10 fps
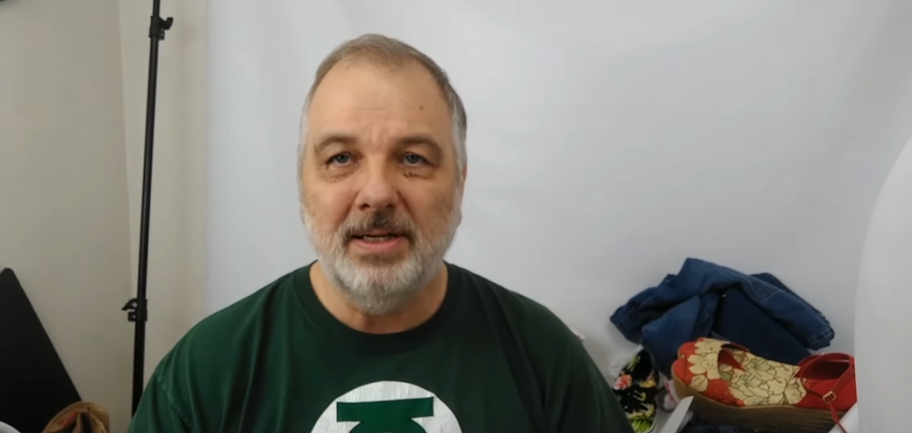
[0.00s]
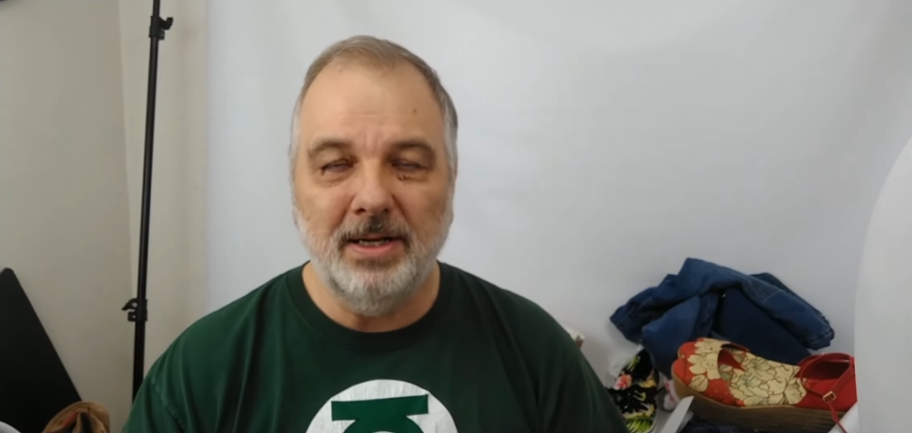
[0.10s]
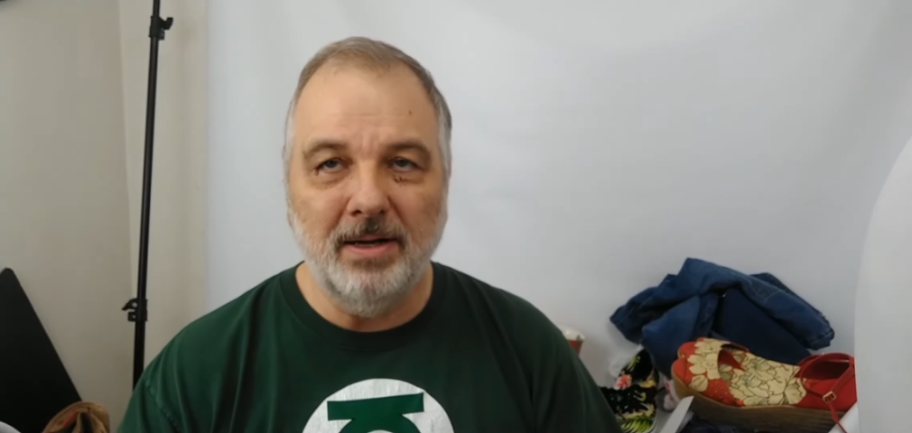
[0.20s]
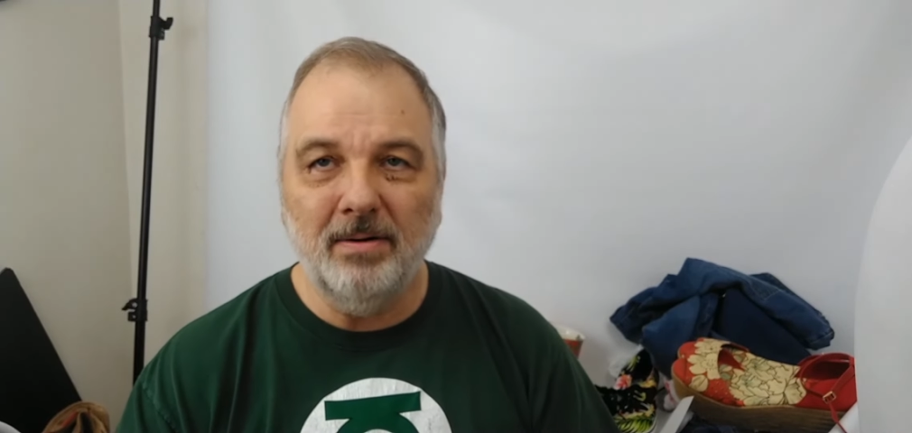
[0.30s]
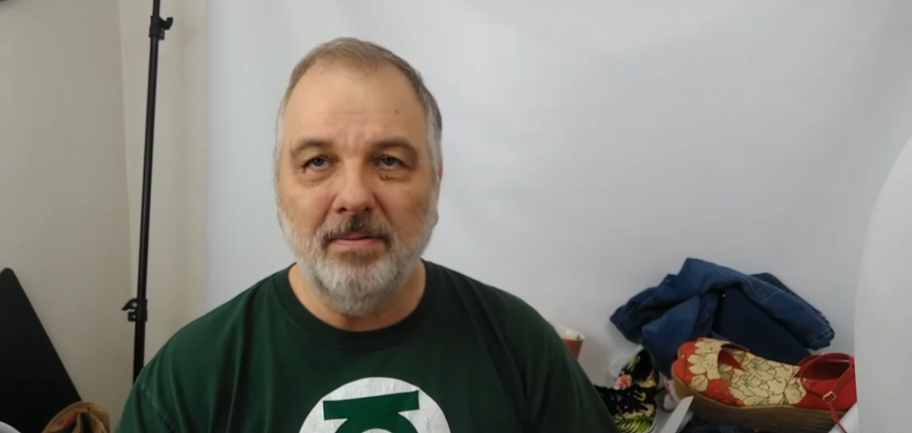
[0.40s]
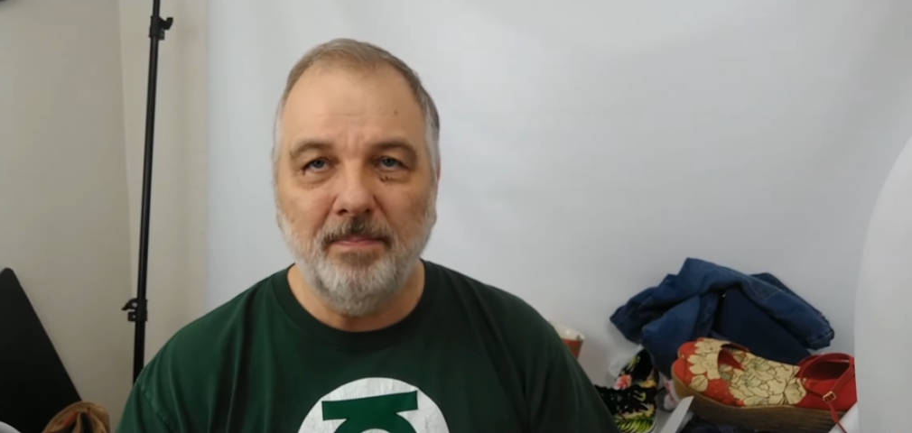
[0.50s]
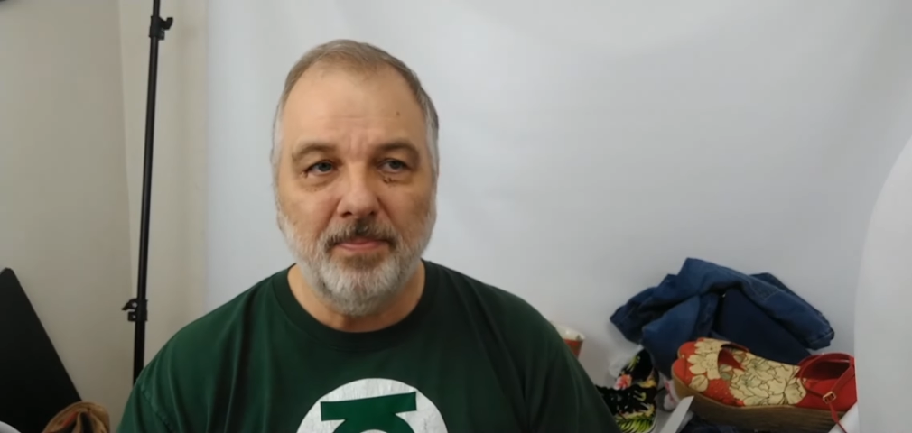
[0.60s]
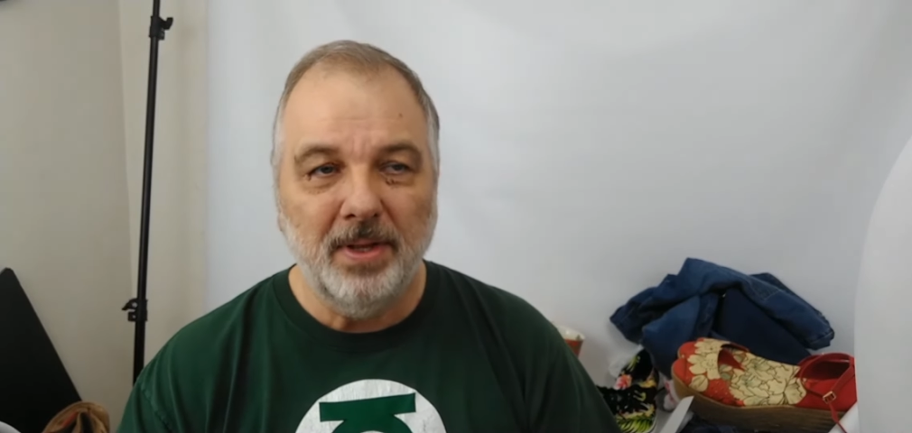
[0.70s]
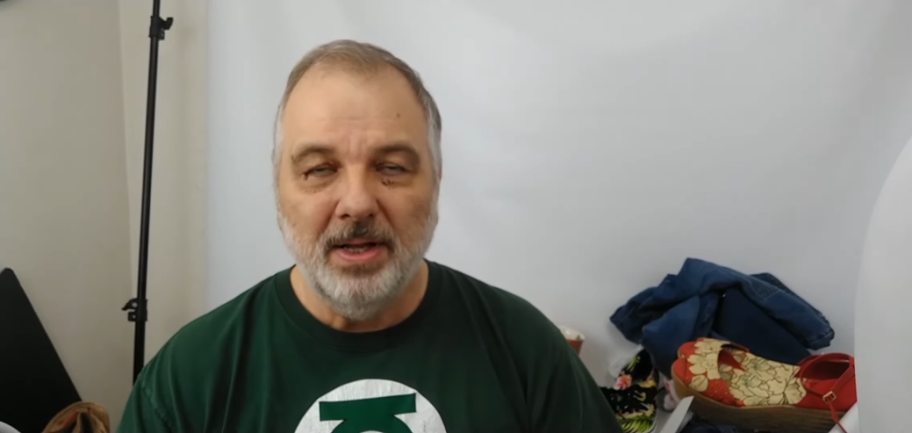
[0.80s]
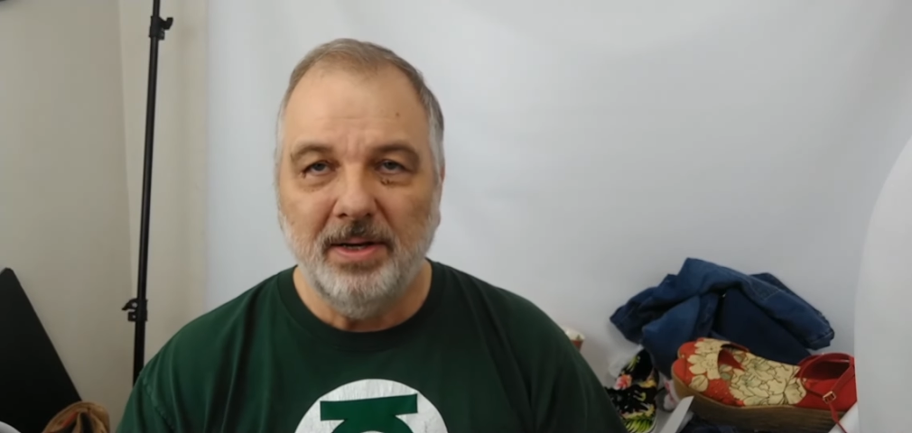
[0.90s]
You know,
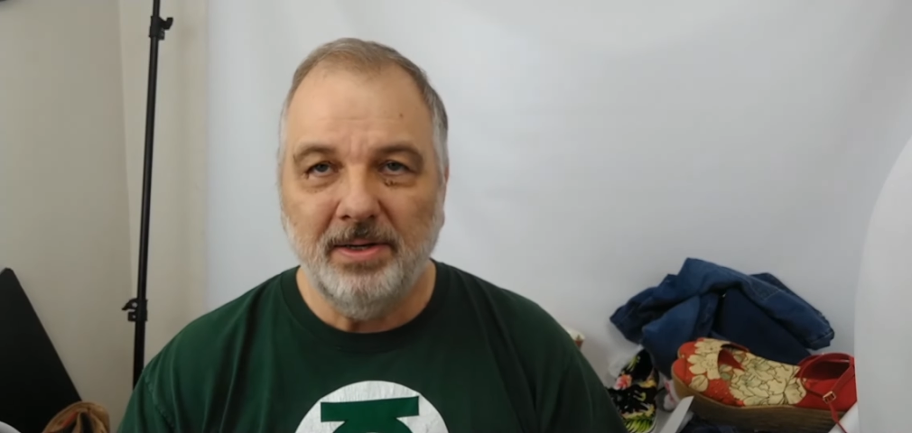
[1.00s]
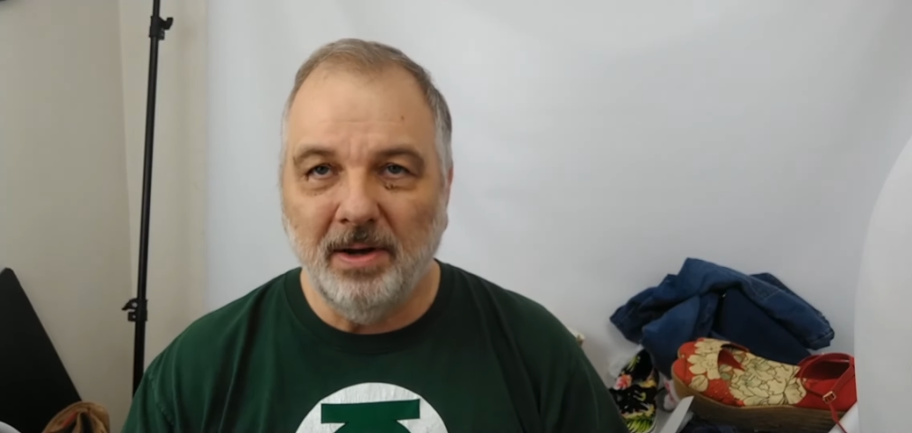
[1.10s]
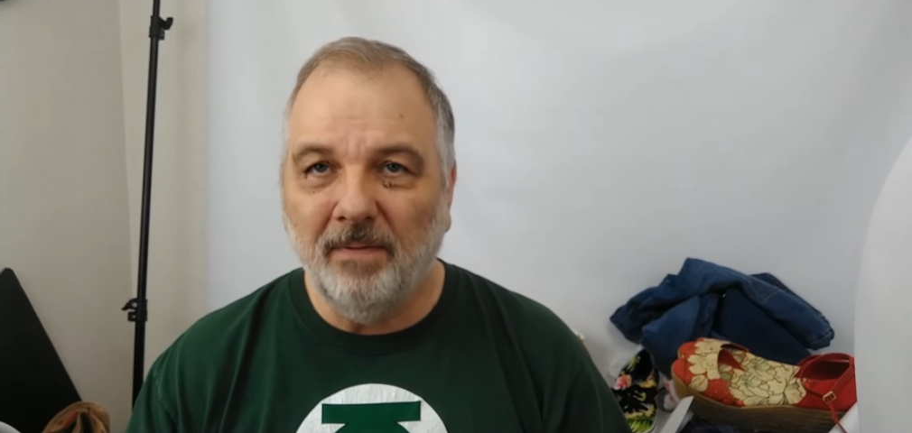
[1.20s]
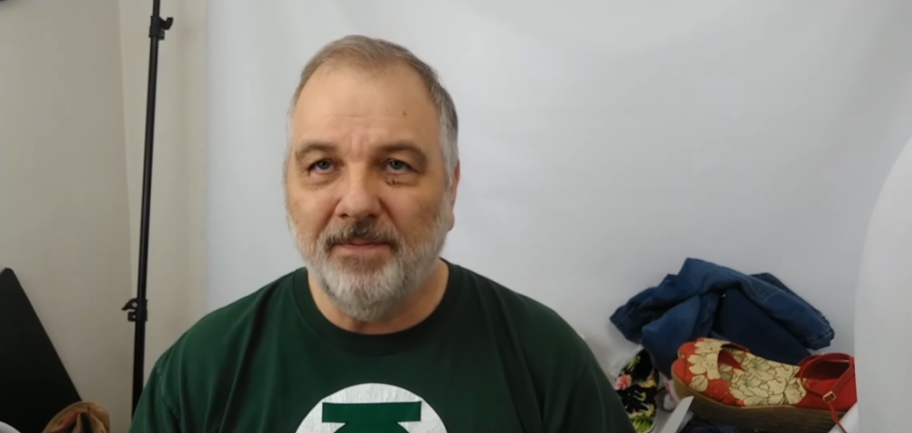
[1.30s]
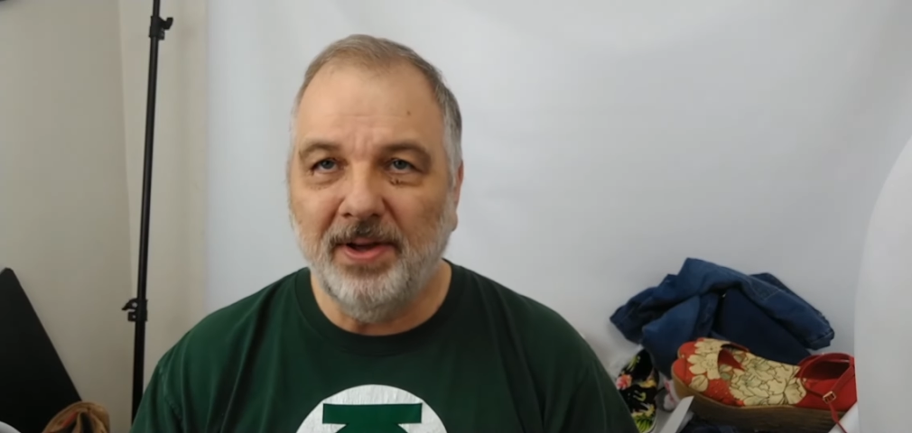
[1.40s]
don't